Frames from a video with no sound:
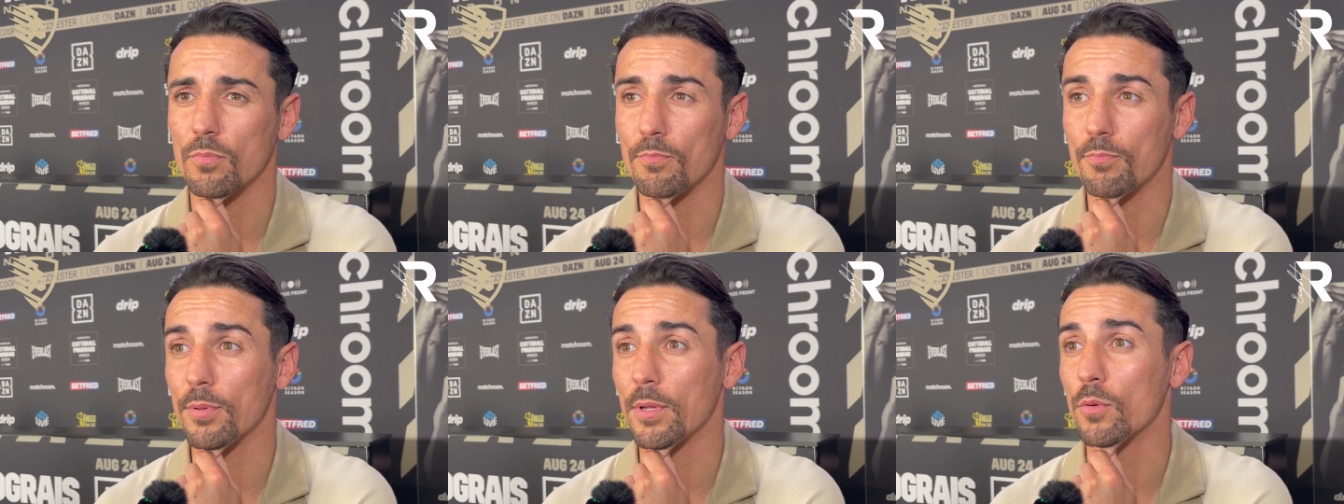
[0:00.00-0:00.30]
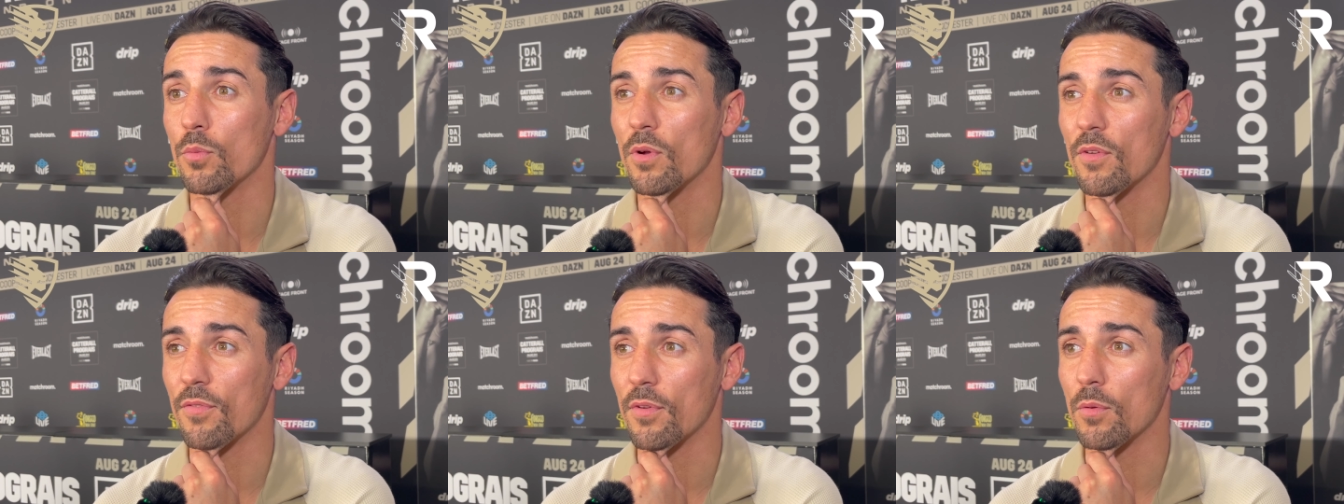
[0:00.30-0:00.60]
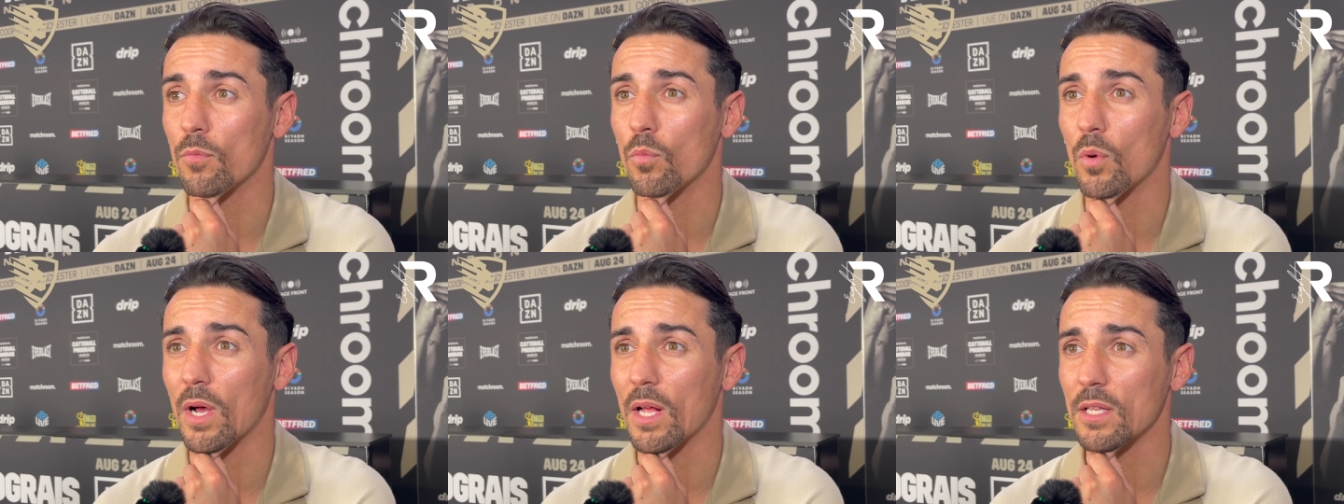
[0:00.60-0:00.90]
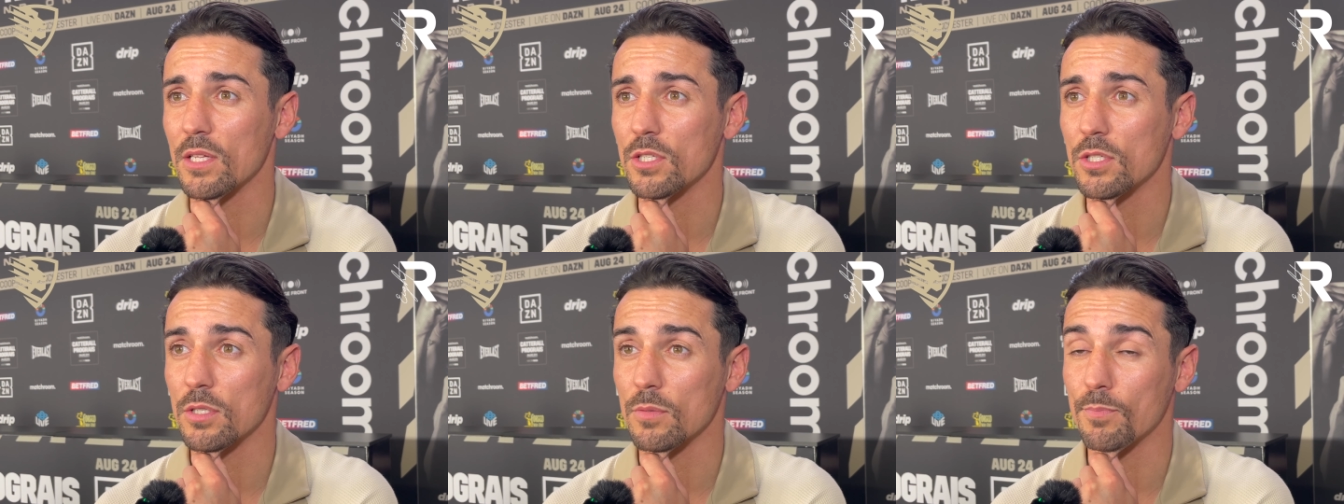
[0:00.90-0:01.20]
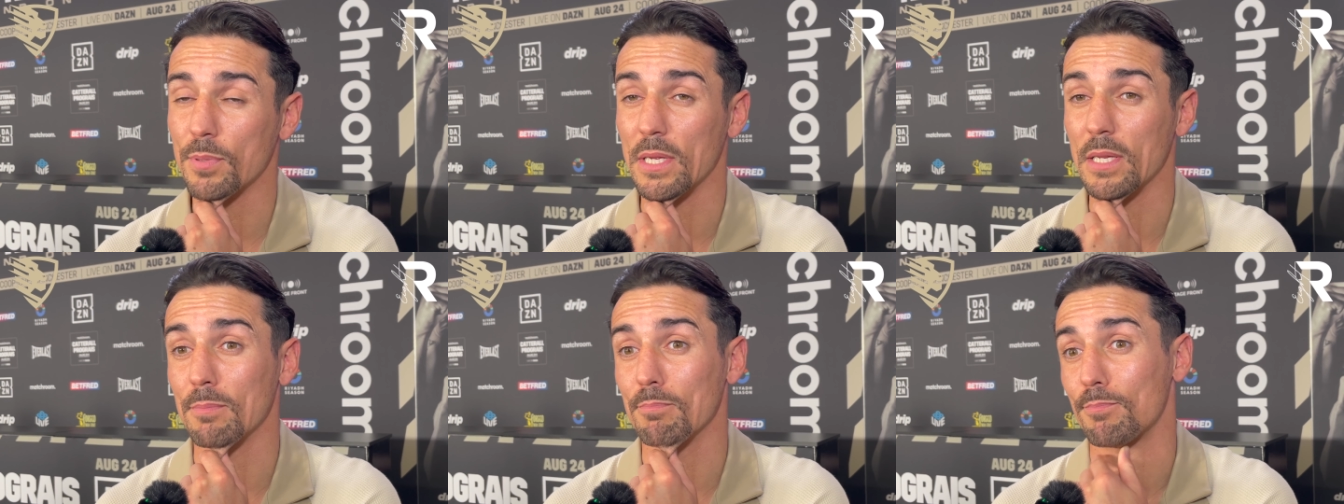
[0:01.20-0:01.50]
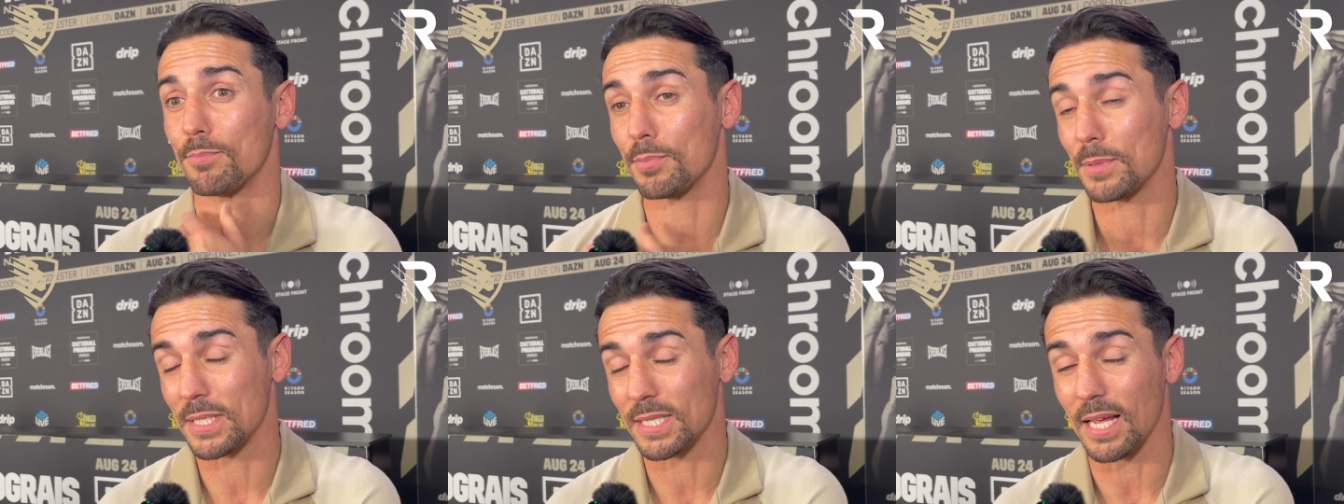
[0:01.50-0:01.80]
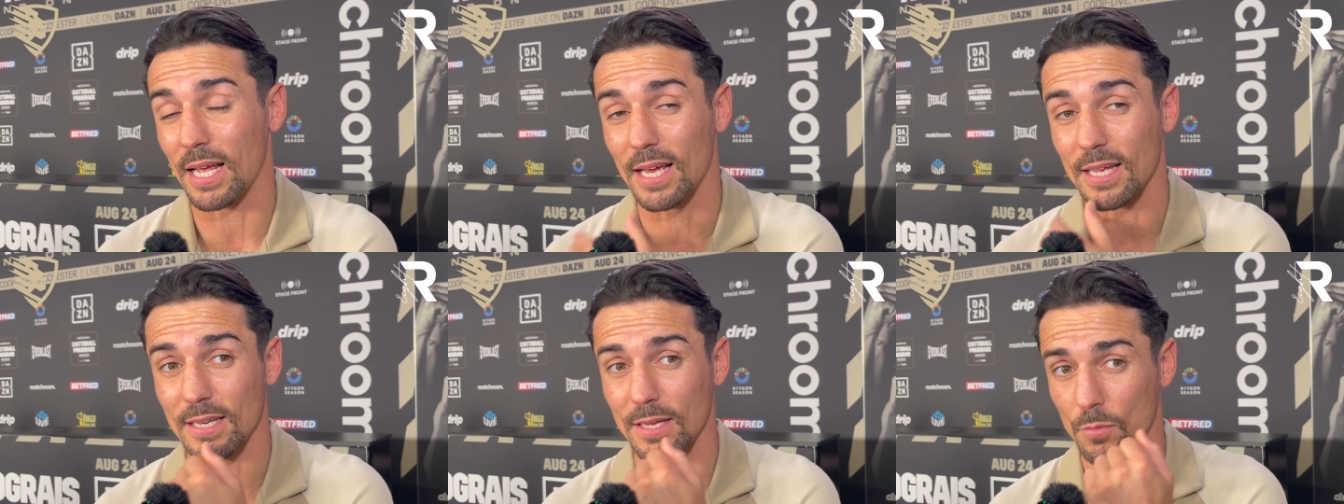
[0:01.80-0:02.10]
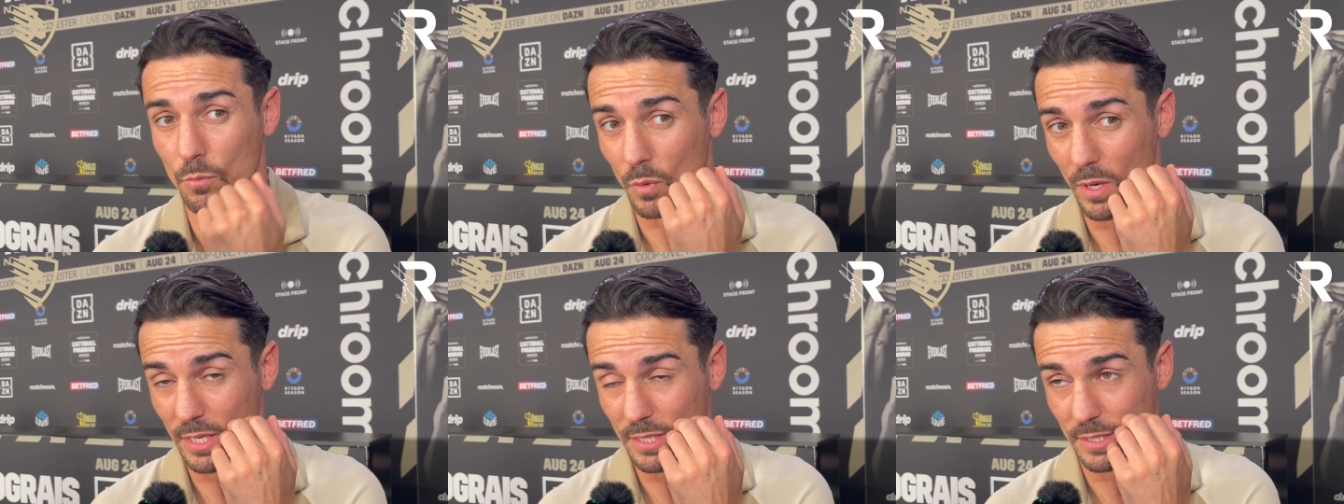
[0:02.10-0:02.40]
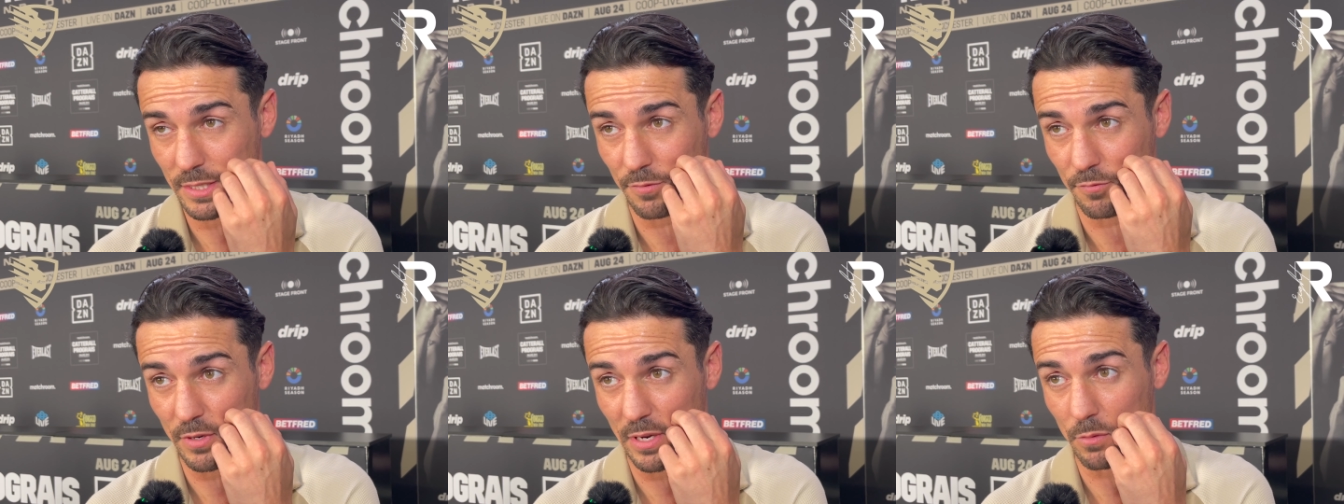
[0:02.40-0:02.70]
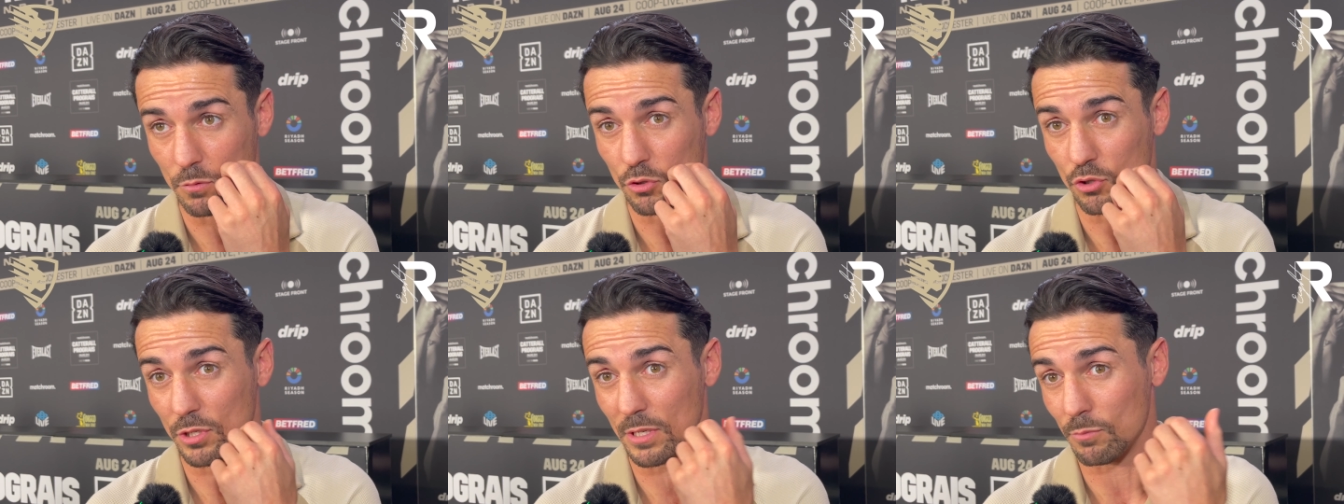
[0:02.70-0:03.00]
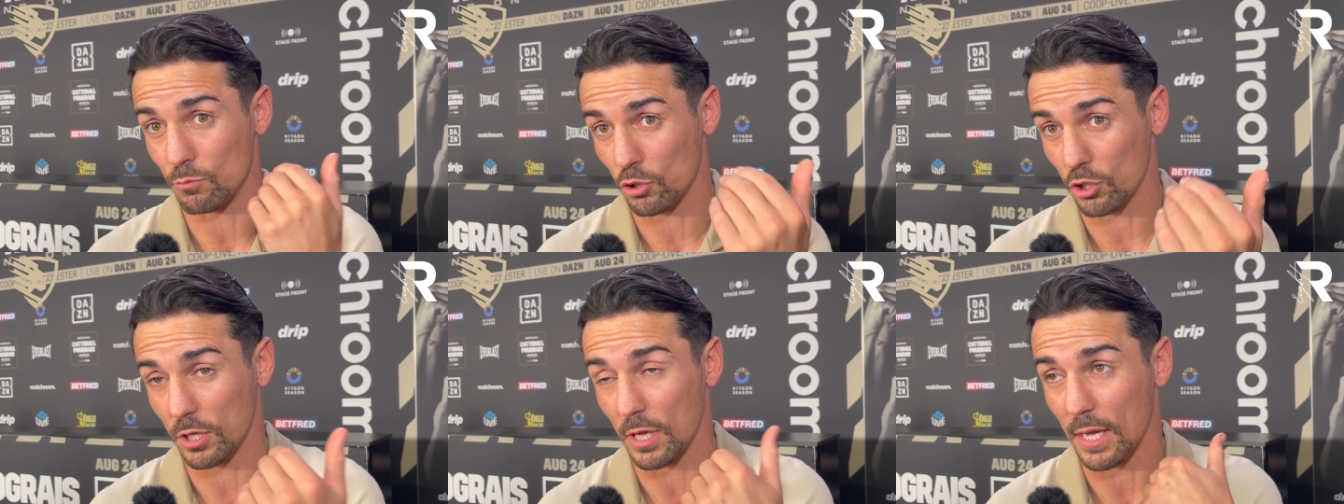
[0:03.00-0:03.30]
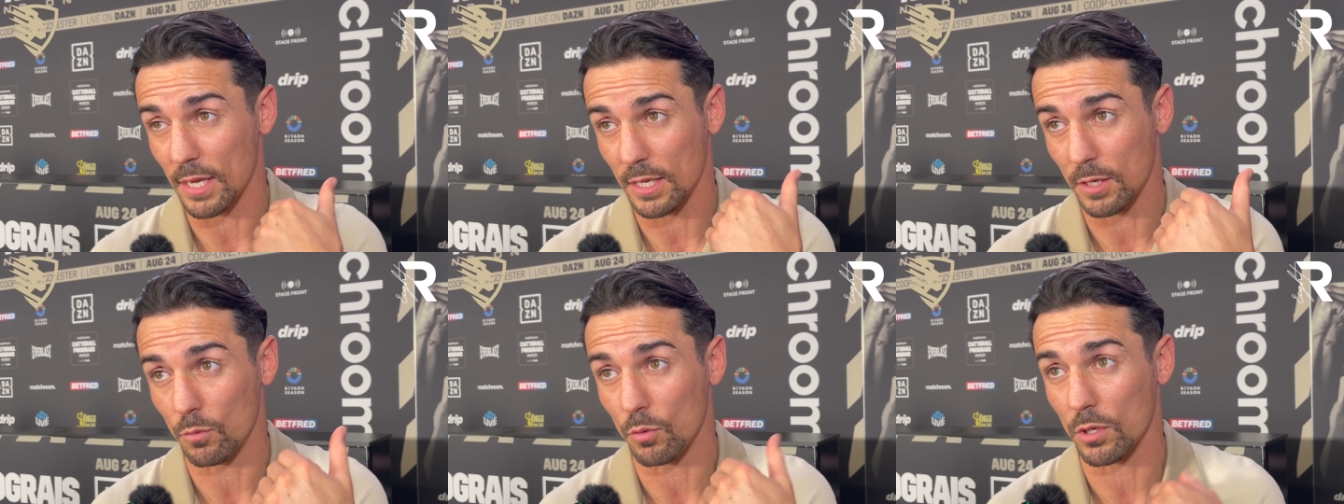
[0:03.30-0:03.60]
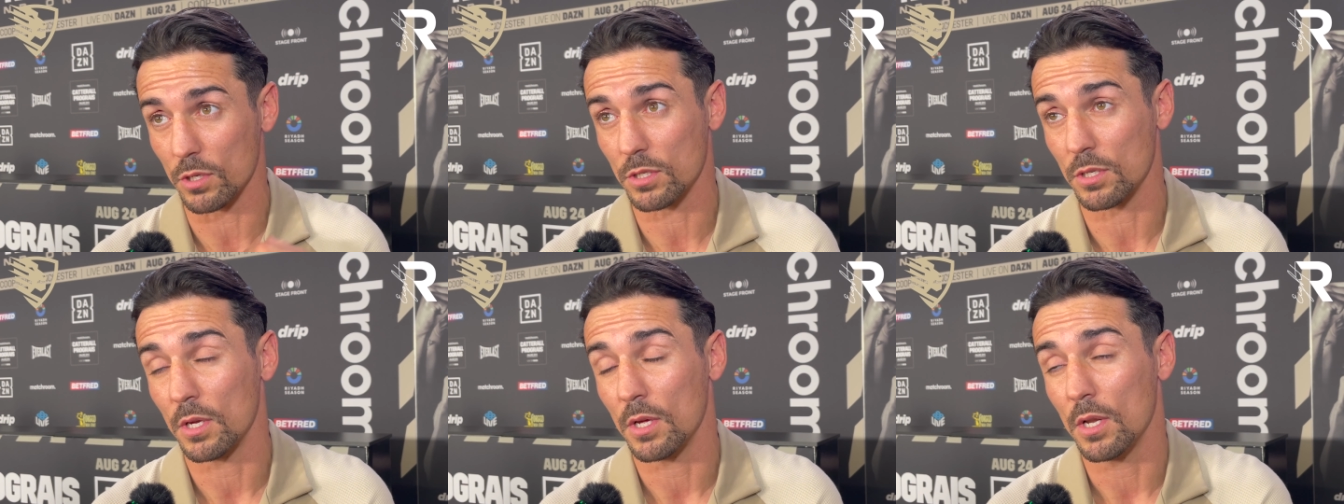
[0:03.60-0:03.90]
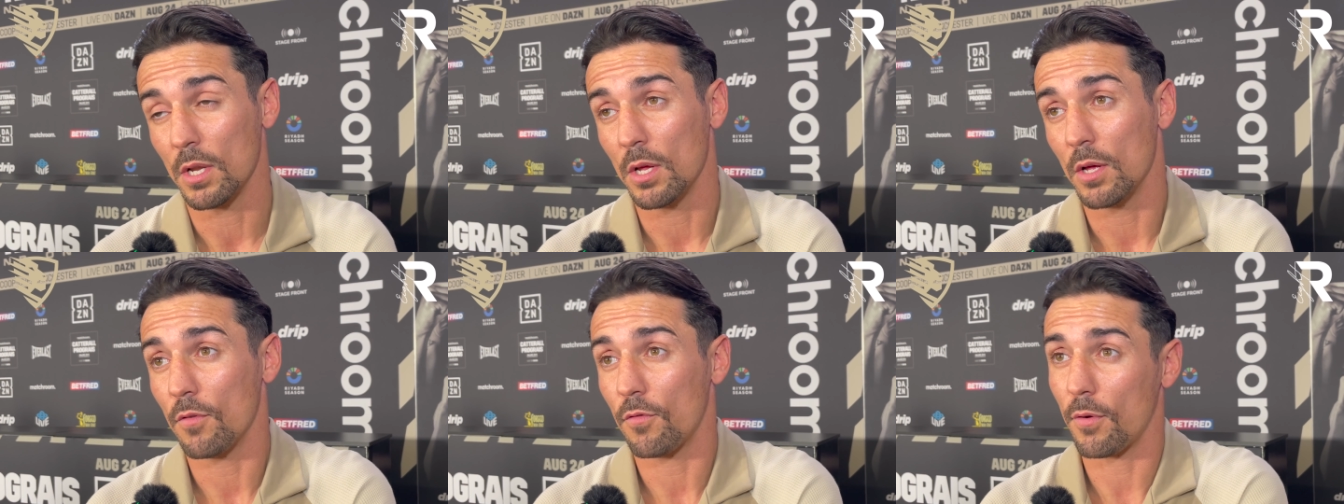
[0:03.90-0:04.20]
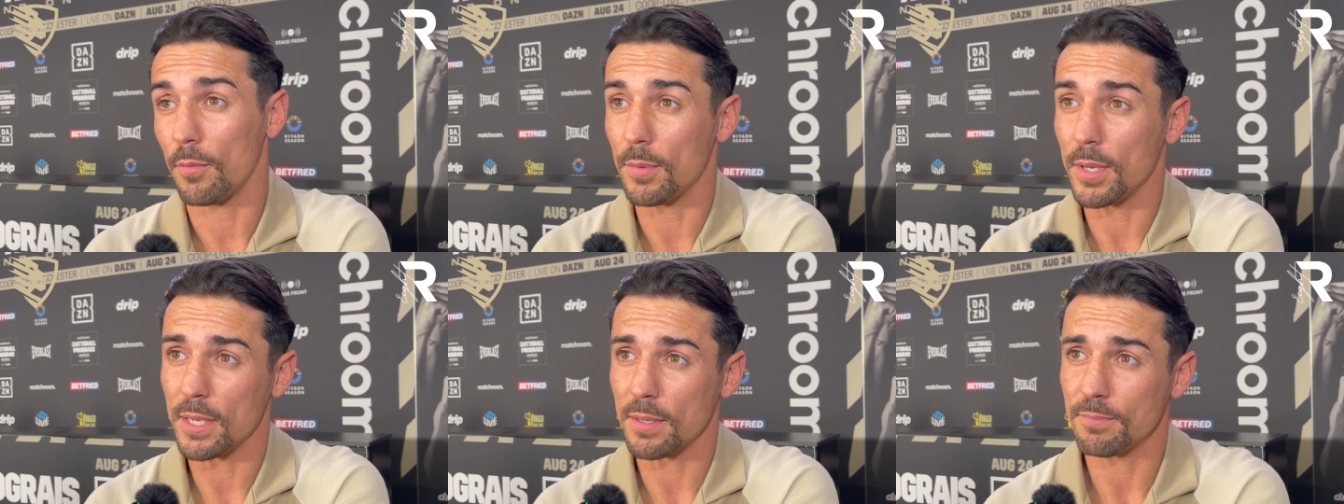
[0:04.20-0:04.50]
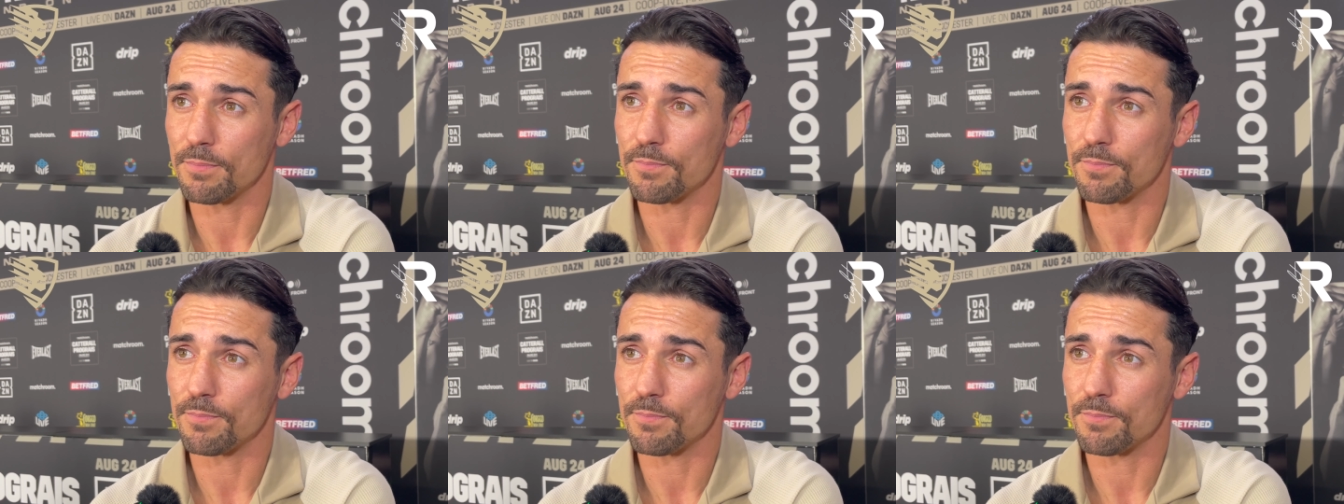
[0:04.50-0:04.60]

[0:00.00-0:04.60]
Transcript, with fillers: be with him while he's being beside him while he's living out his dream, just like he was for me.